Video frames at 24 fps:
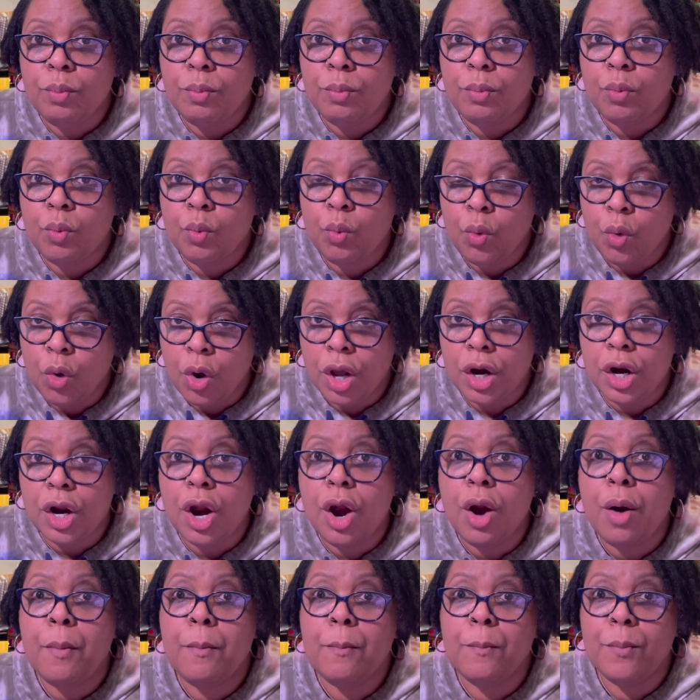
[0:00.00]

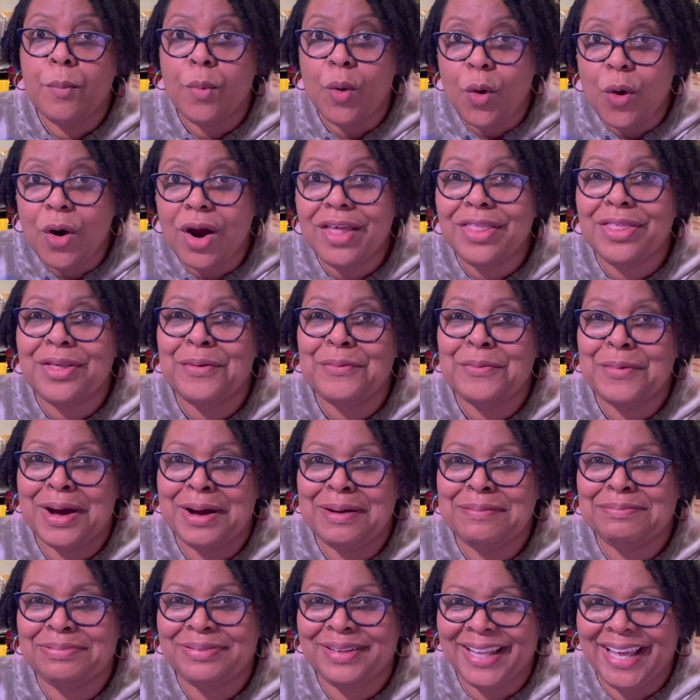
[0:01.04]
water more than
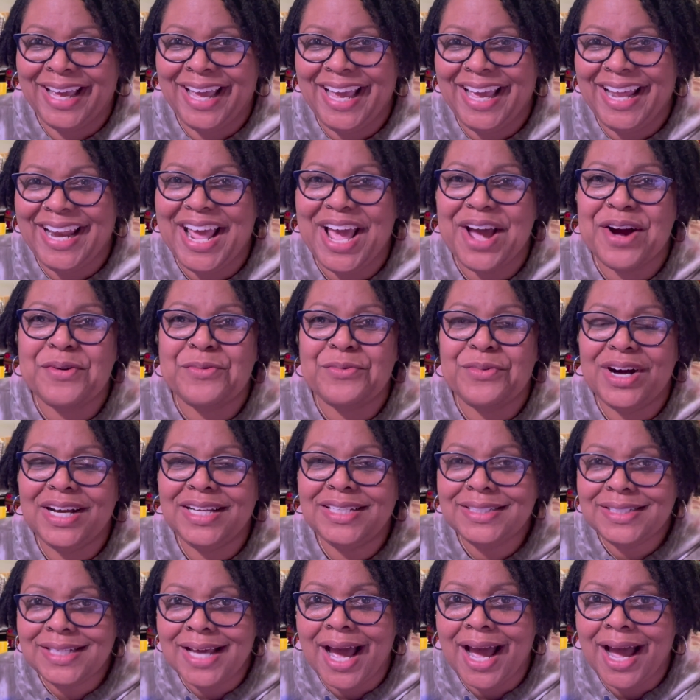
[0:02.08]
one plant at
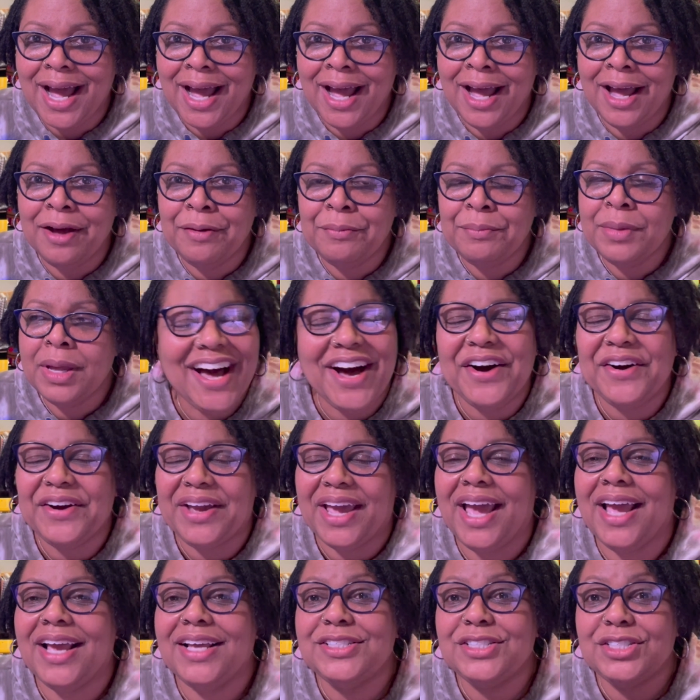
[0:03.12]
one time.
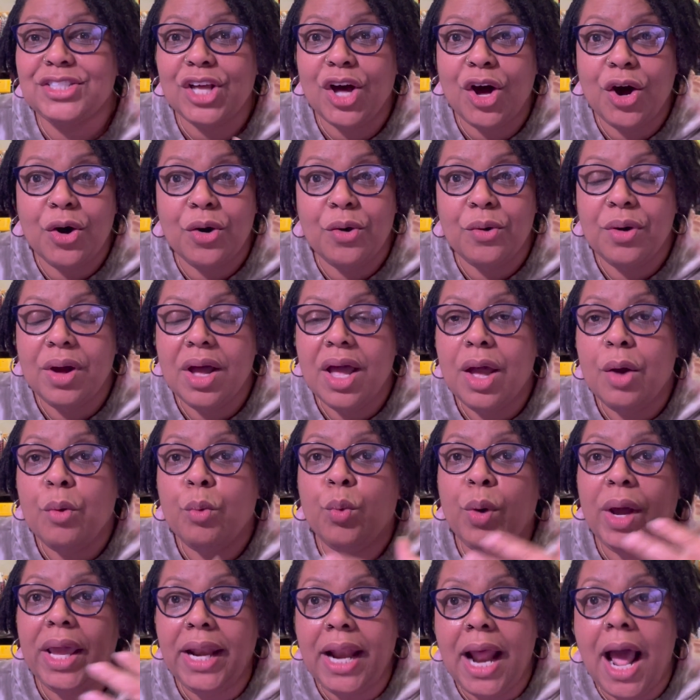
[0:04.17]
Okay, so
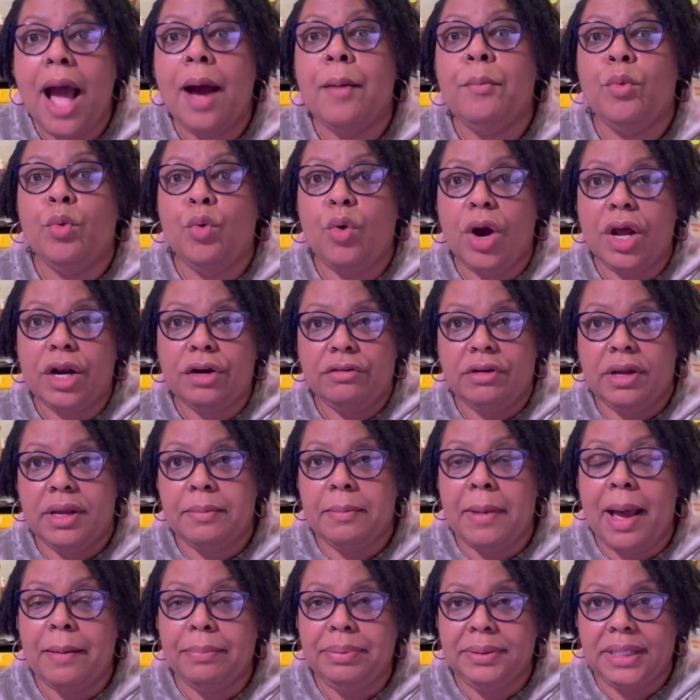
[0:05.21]
when I'm watering
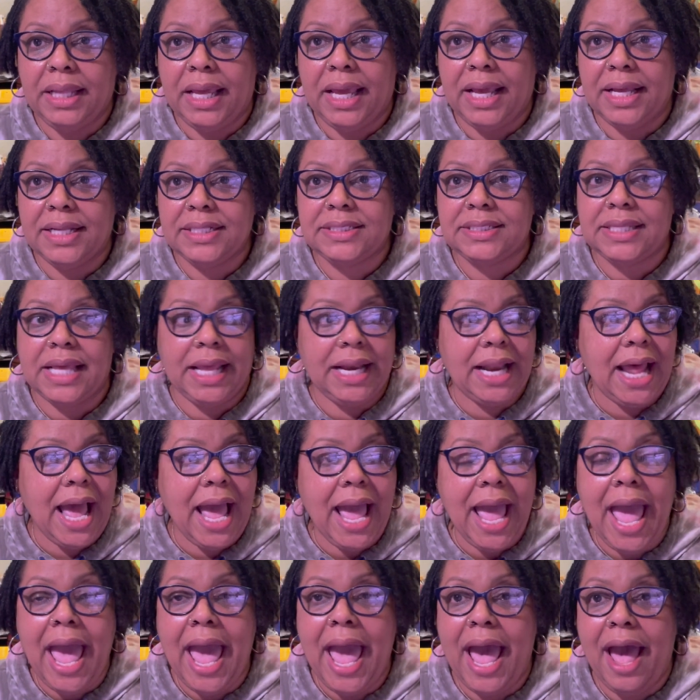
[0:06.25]
my plants and I
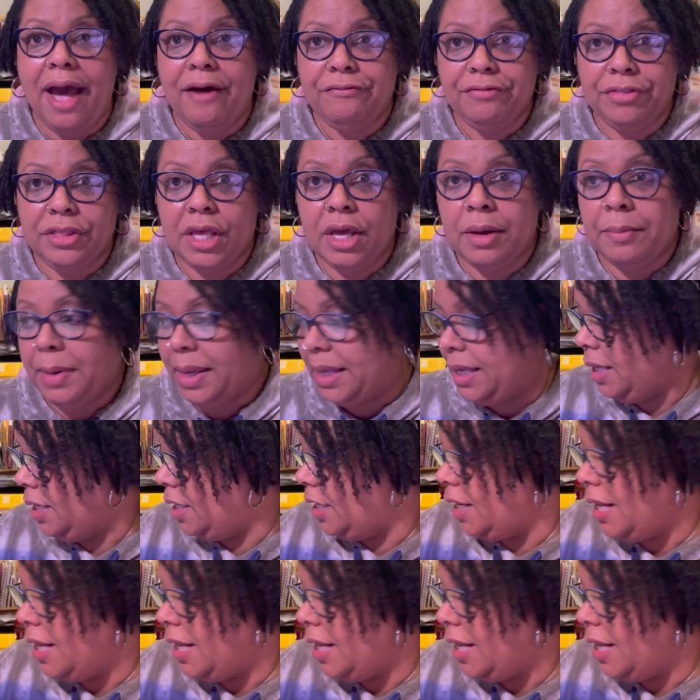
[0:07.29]
have them in an